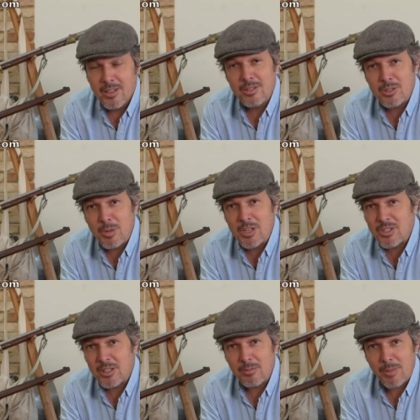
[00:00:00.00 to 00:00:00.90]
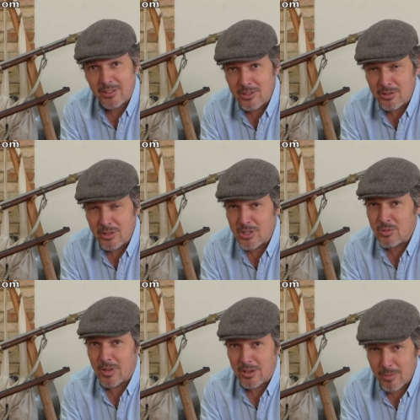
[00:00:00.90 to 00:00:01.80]
This means that the material is
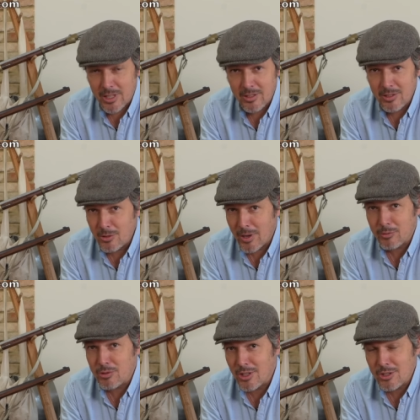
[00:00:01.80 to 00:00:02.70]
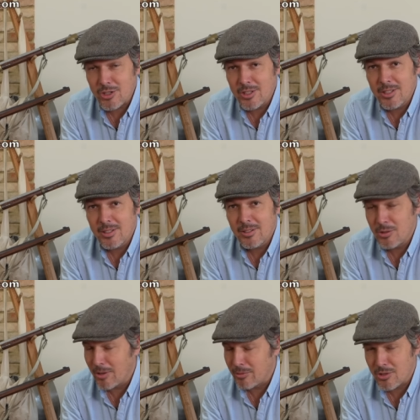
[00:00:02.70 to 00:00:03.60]
very bad. You have to change it.
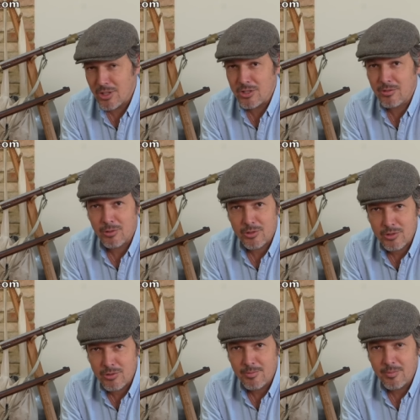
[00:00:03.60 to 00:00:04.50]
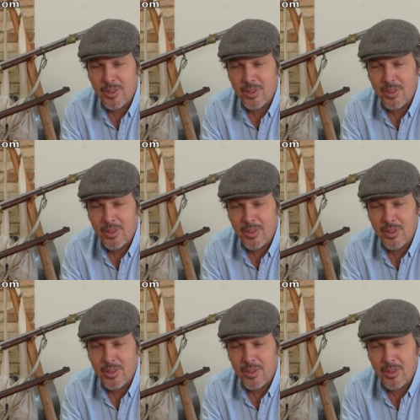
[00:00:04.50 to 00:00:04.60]
You have to change it for sure.